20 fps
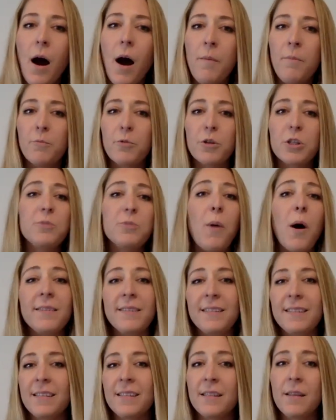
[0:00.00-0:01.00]

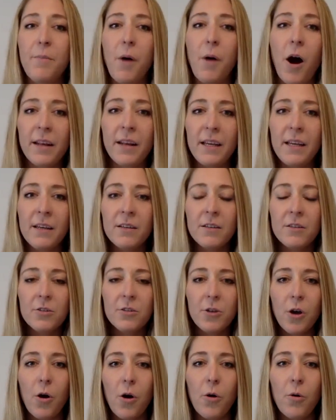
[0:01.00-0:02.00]
responses in the body.
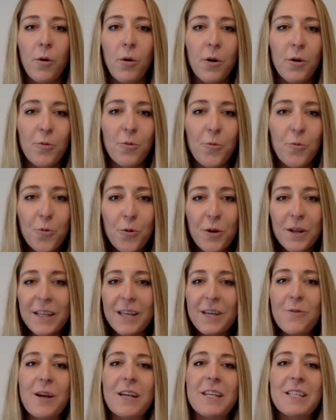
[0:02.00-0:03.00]
So really
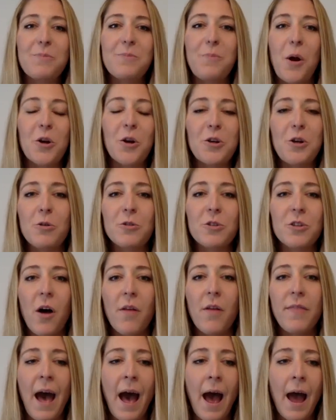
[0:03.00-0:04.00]
quick spark notes
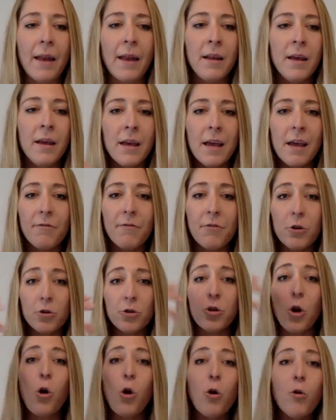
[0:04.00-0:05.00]
on that. If
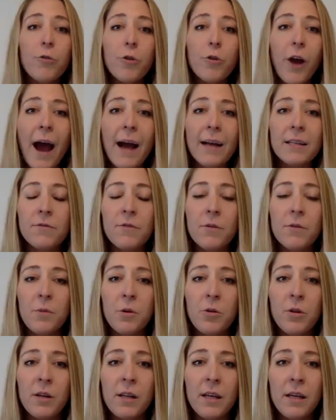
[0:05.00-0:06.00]
there's overactive
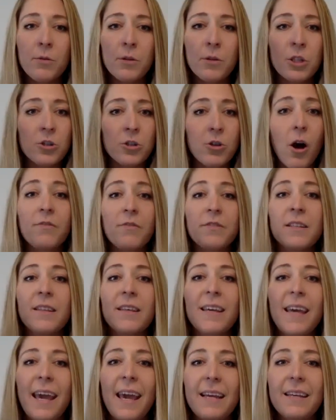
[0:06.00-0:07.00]
immunity, which is often
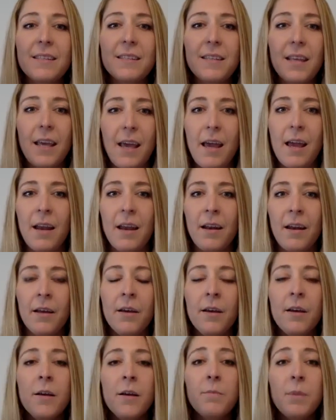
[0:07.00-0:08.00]
the case in
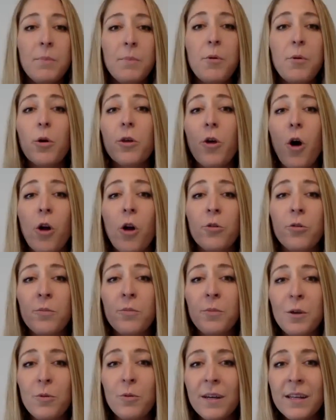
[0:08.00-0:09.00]
people with
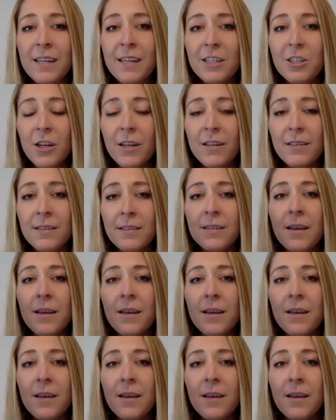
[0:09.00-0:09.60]
autoimmune conditions,